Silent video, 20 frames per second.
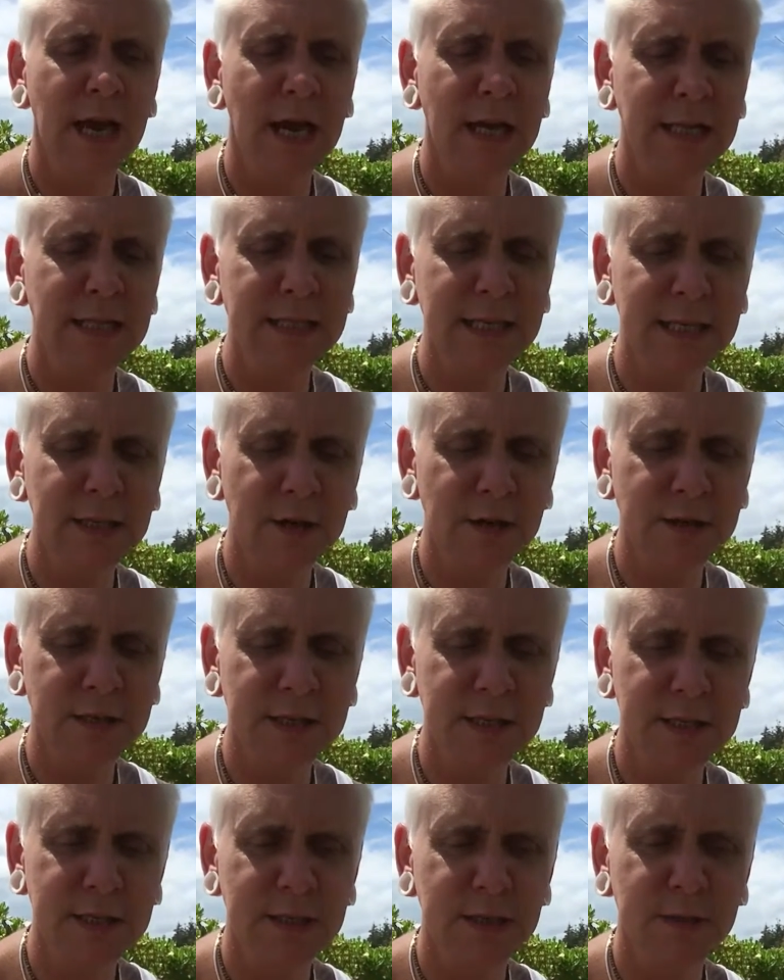and it's in our
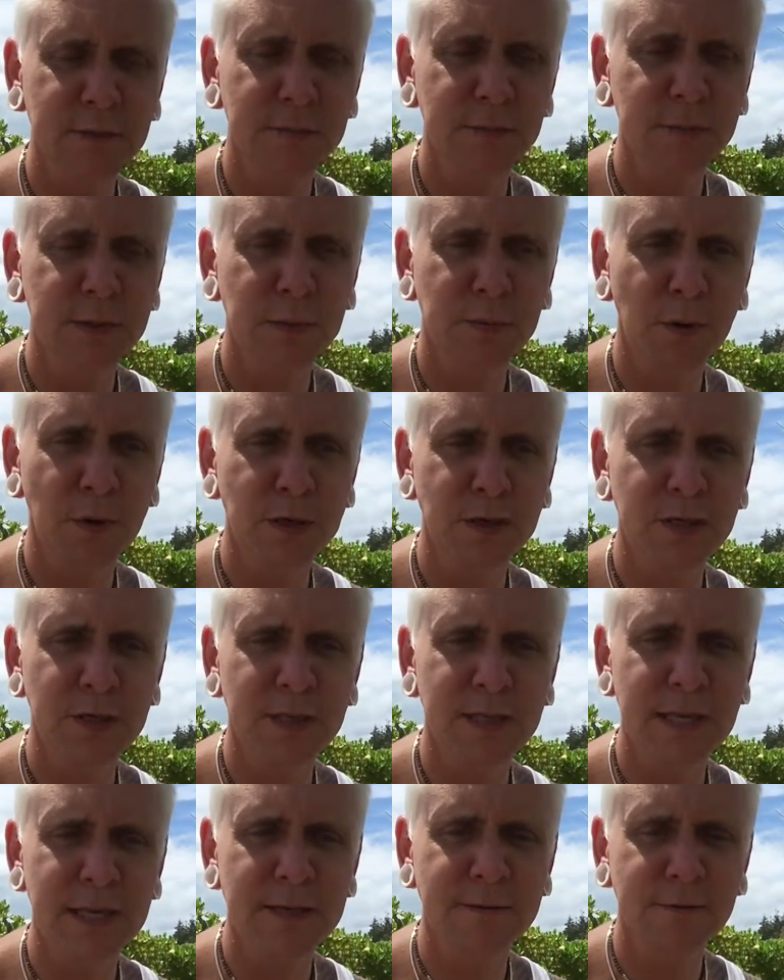system, the body
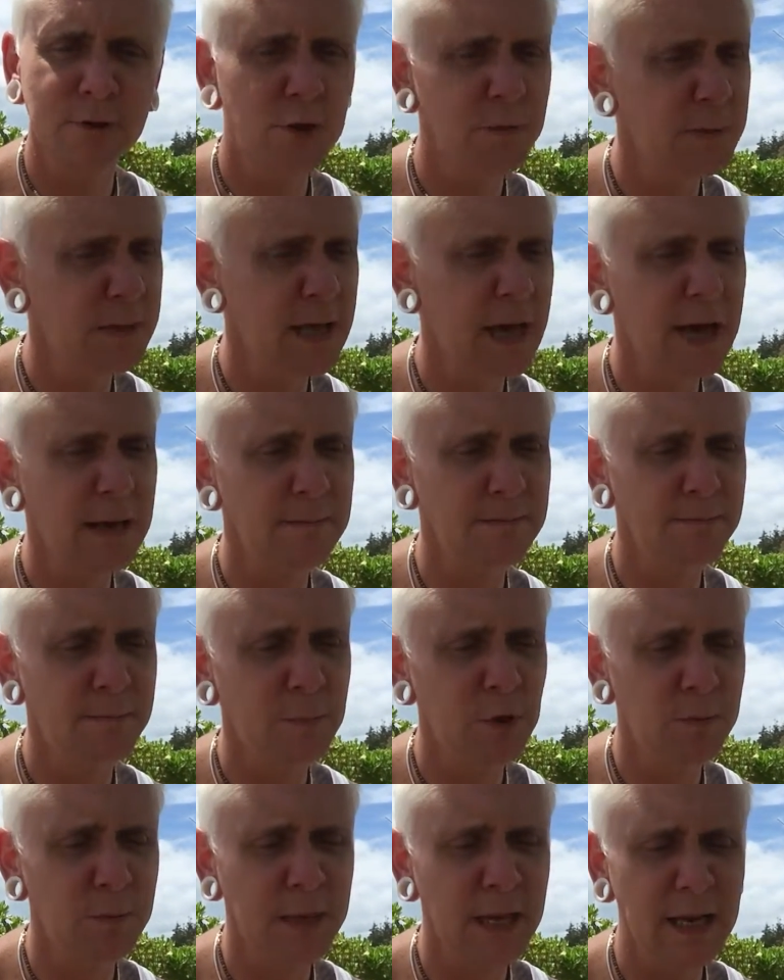just says, could be that,
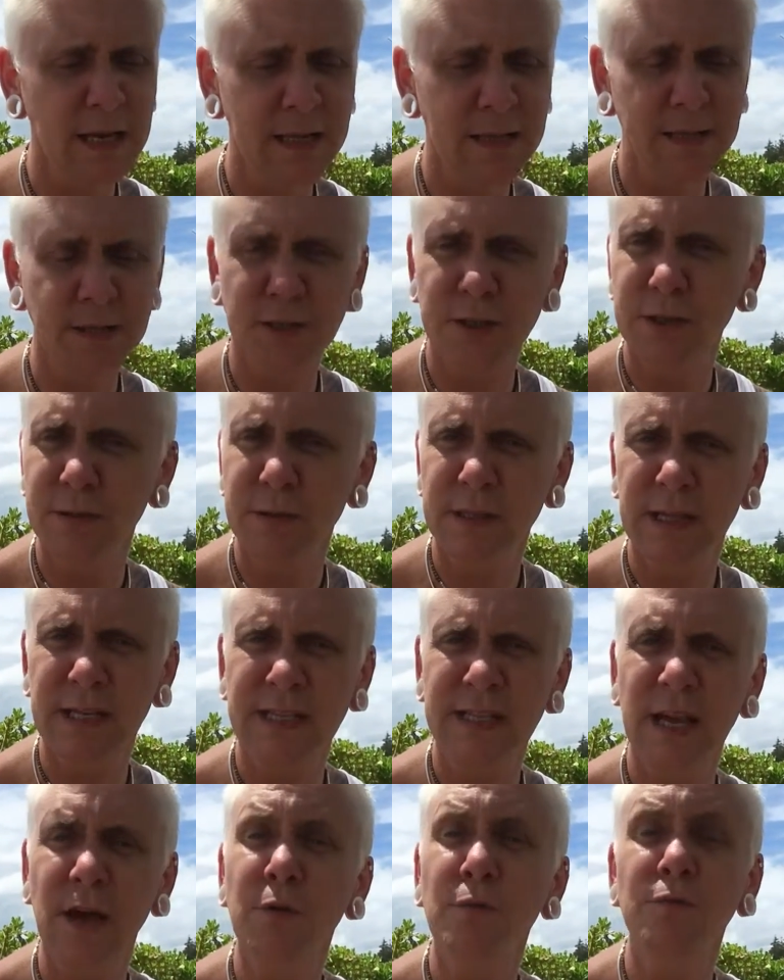could be anything to do with it,
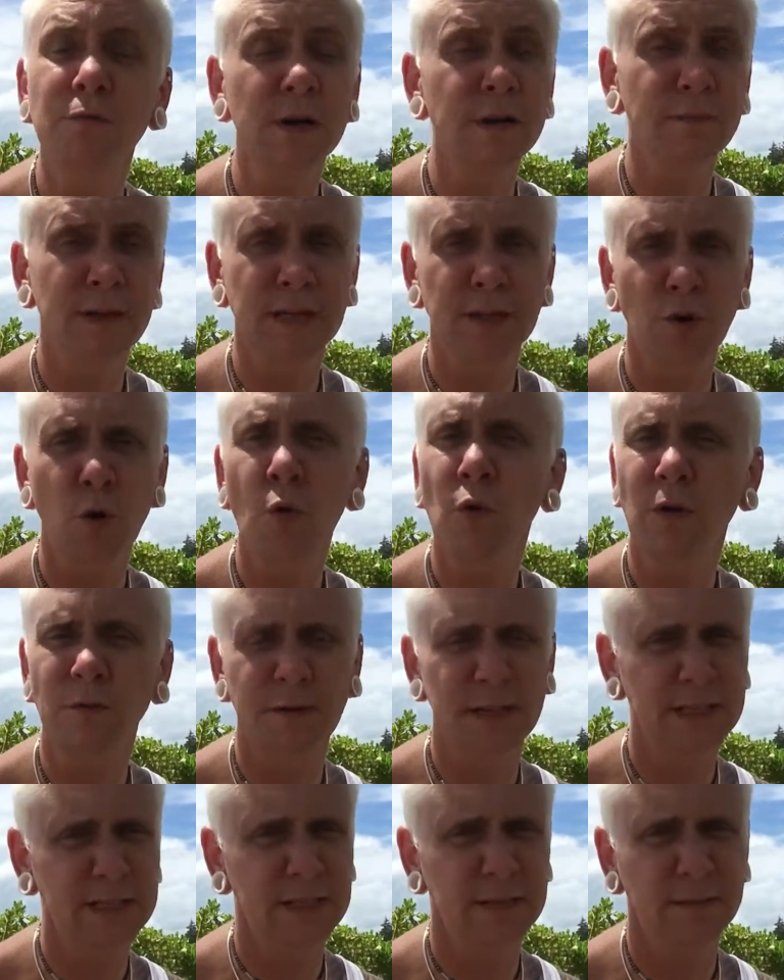get rid of it, all
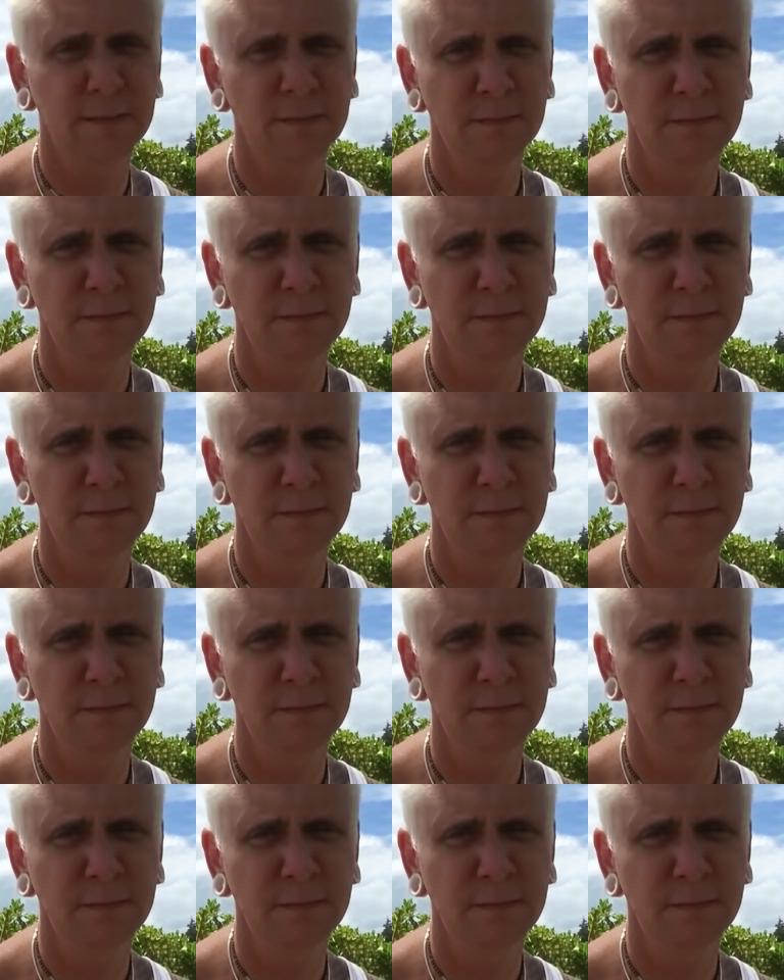of it.